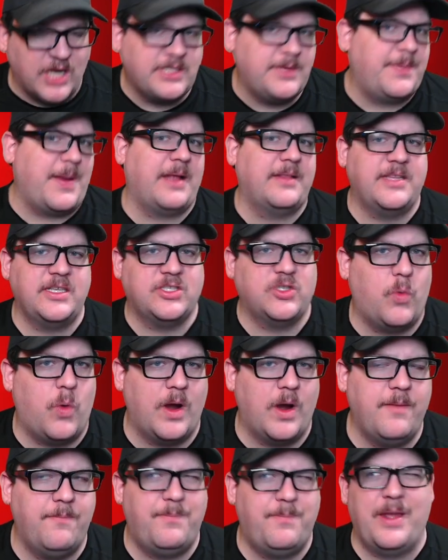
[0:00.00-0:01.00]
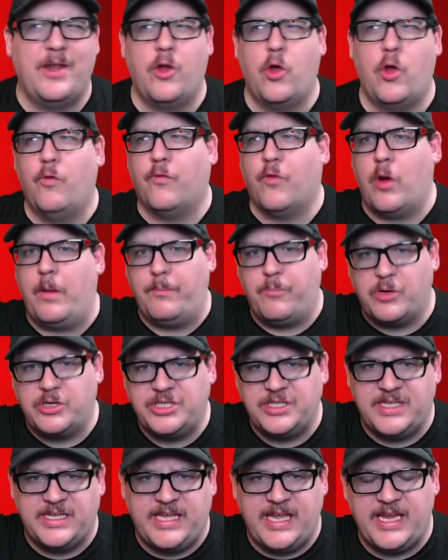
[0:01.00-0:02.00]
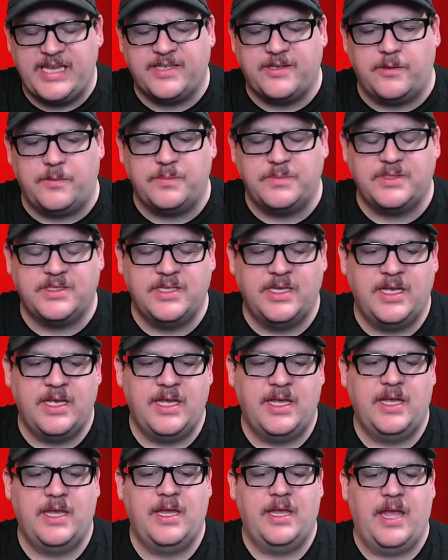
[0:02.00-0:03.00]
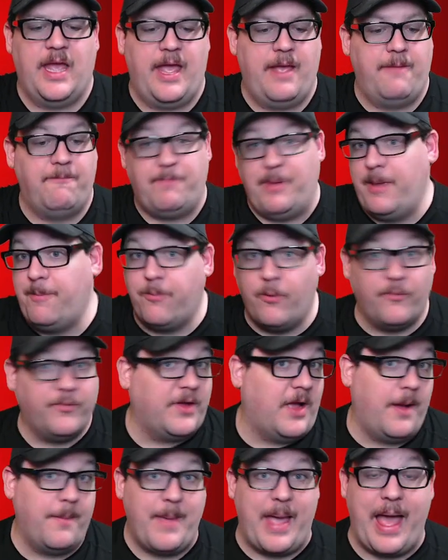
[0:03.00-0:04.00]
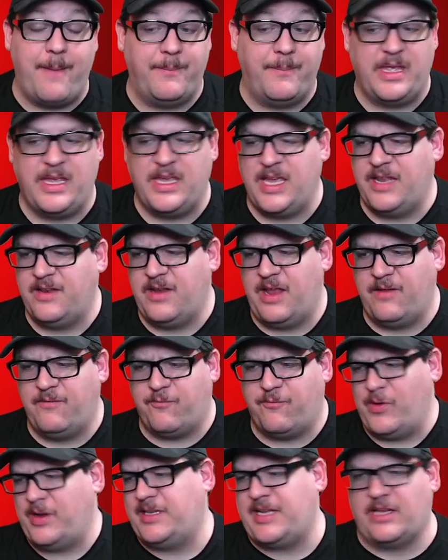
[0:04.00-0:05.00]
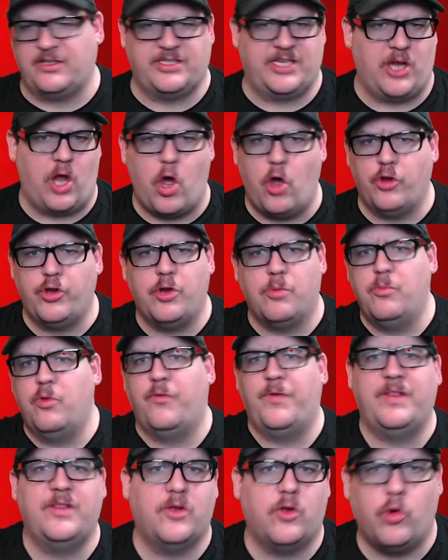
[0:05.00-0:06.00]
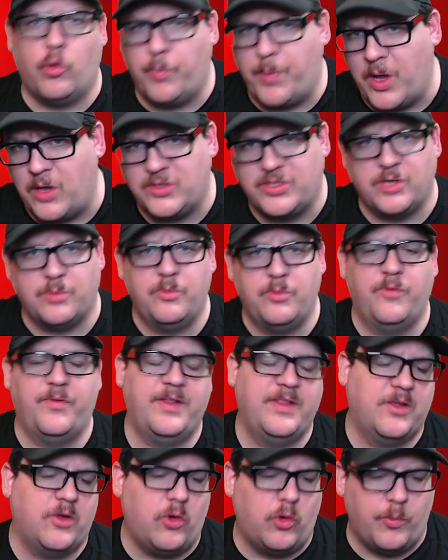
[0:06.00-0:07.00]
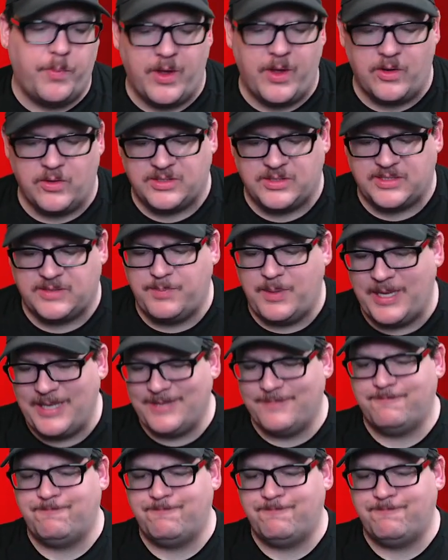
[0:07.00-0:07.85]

about this quite a bit over on Bridging the Geekdoms. And people have come at me and freaked out saying, oh, you're moving the goalposts. But